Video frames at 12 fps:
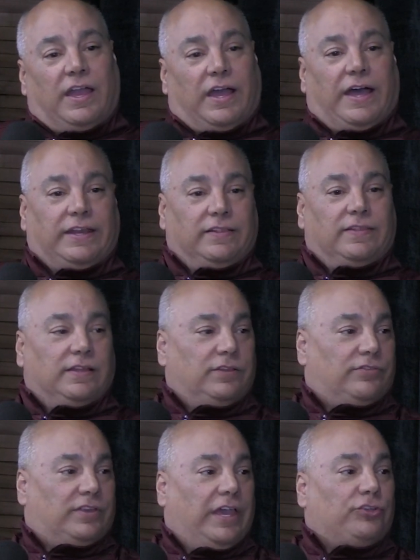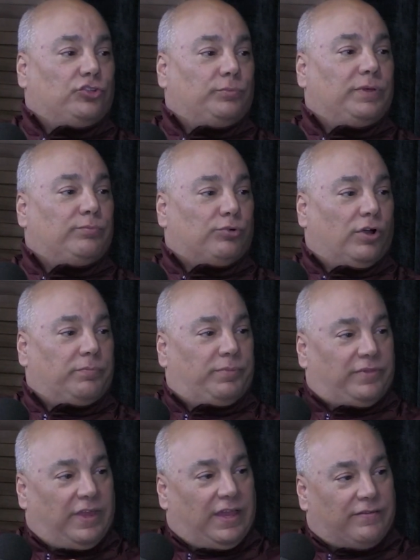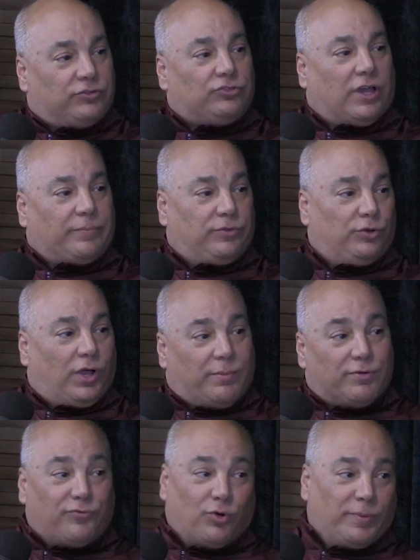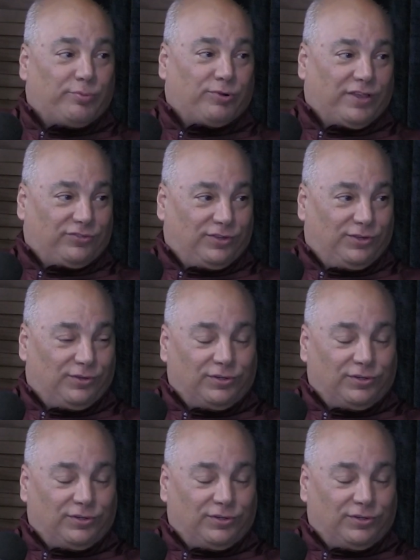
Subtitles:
I didn't think this case should be brought, but they have a job to do. I'm a former prosecutor,